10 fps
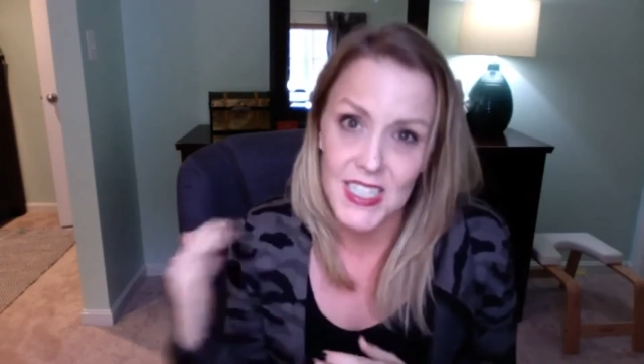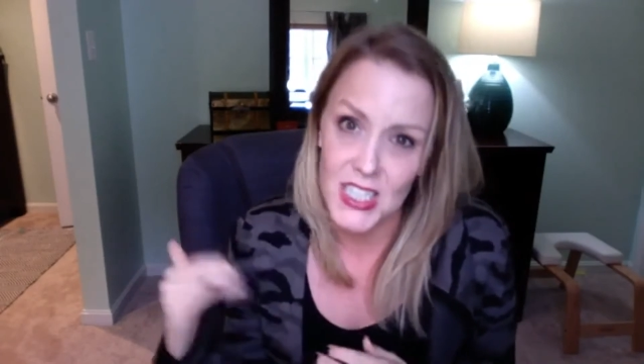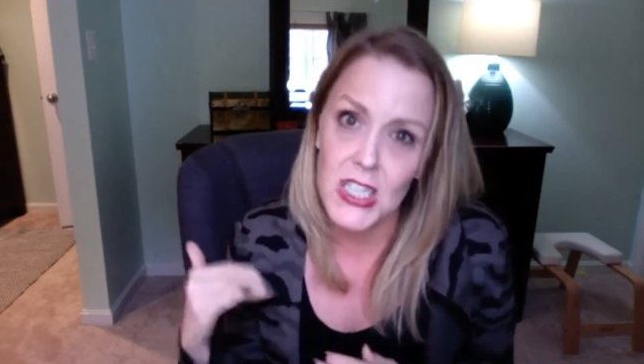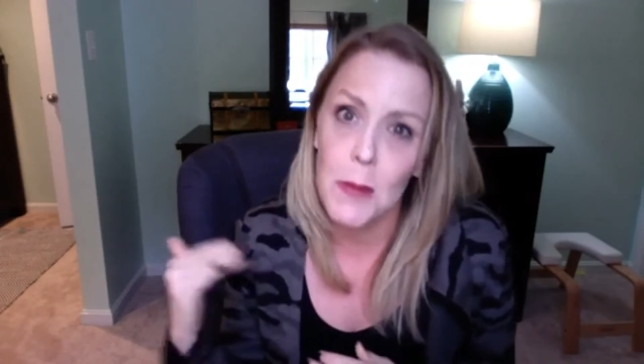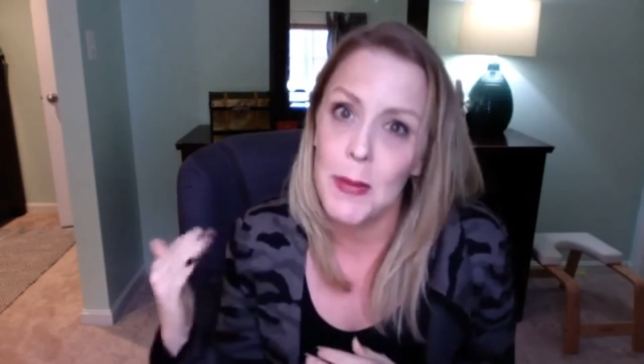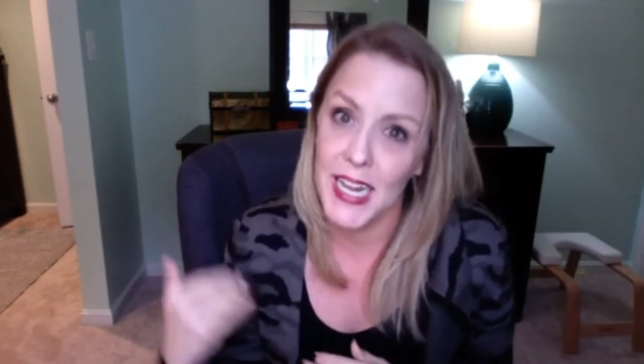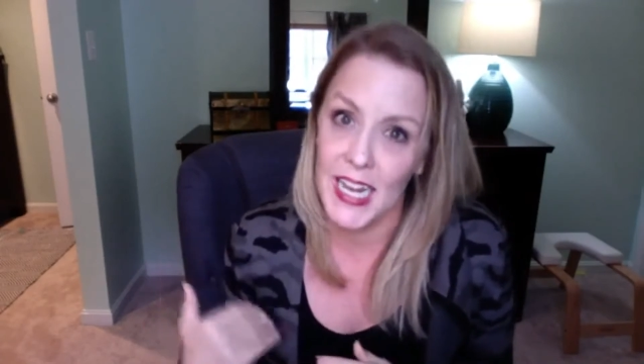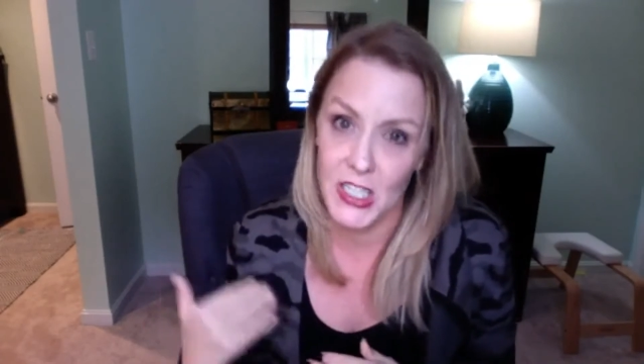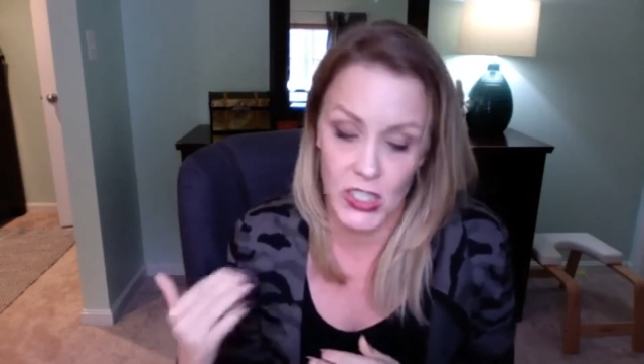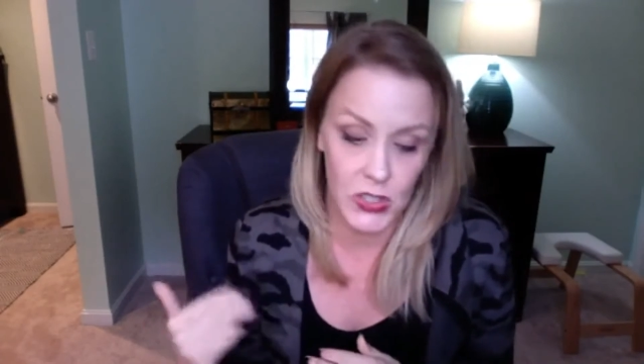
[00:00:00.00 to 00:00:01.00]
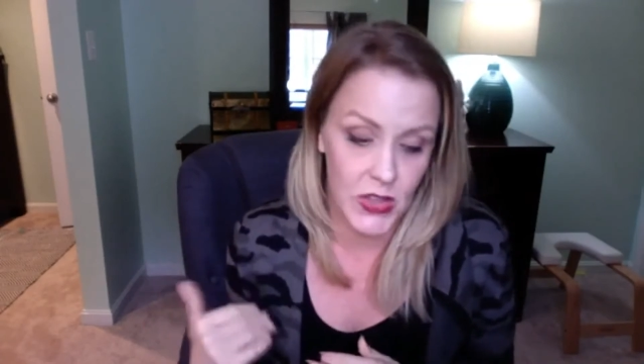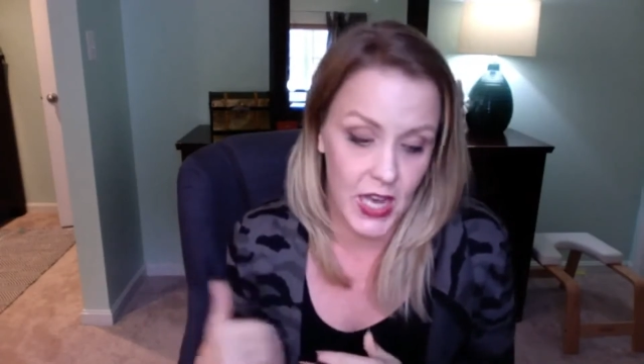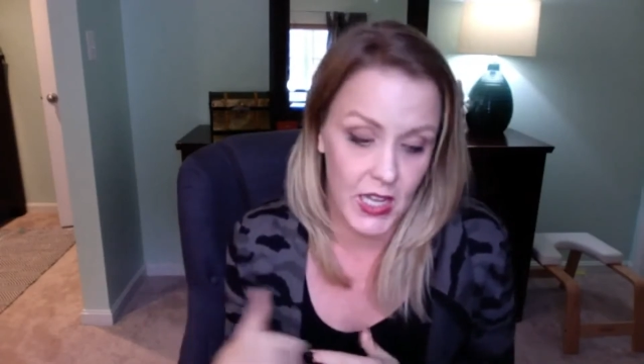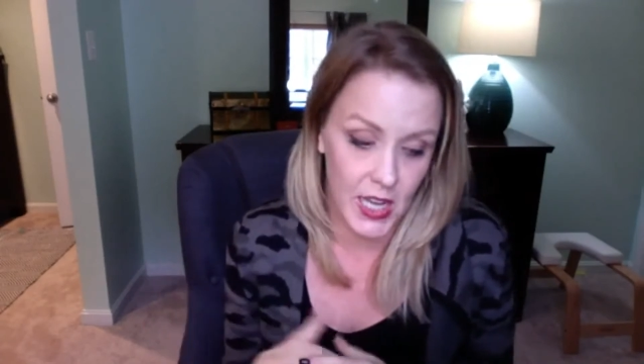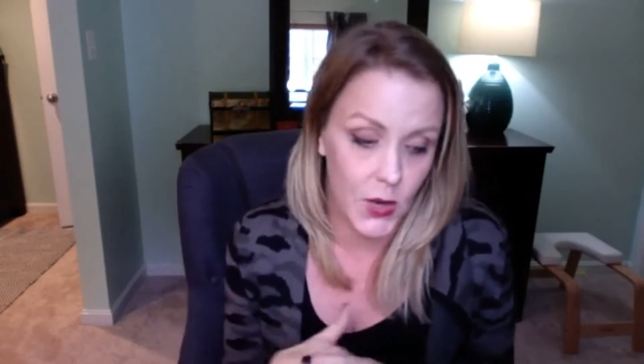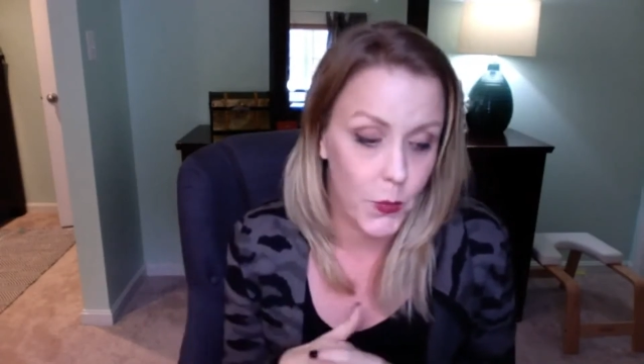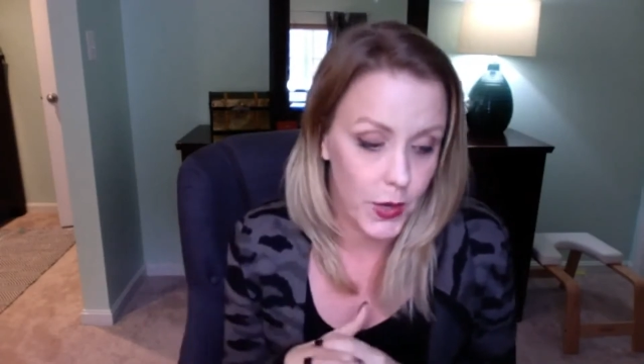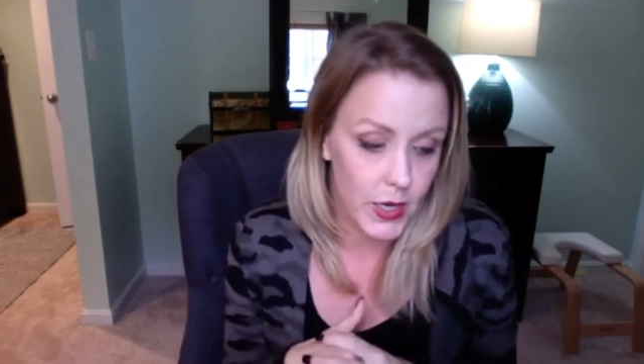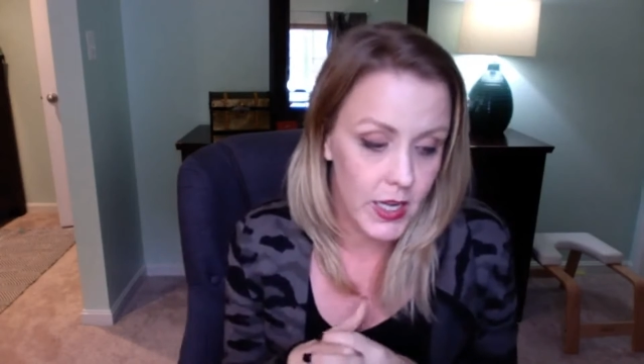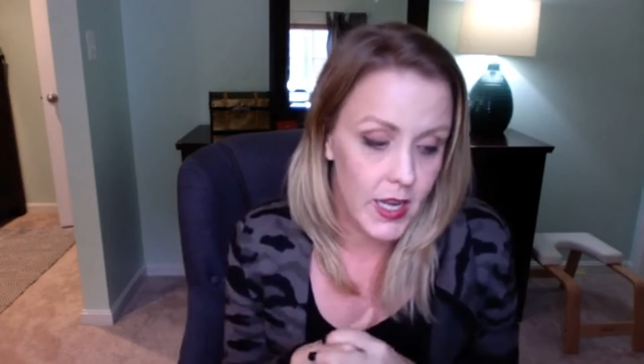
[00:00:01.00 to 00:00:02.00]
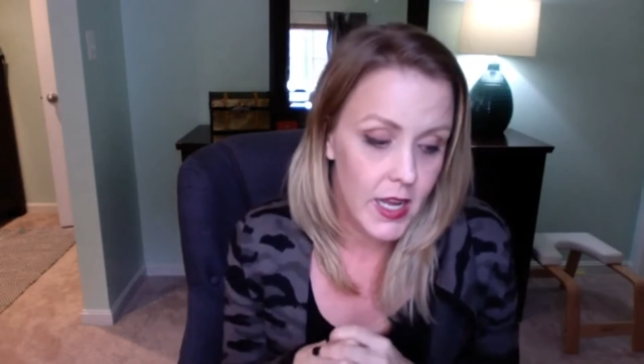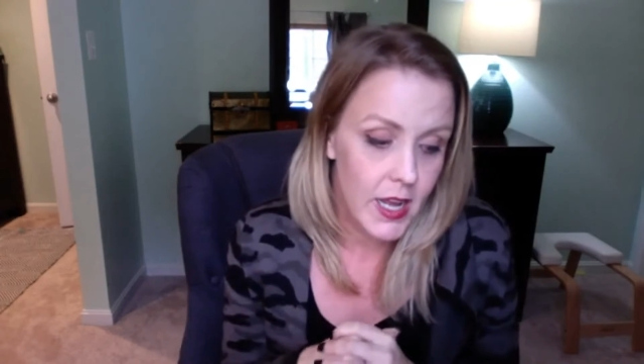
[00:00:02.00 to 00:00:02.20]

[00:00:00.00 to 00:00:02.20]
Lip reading: And somebody has to do that legwork.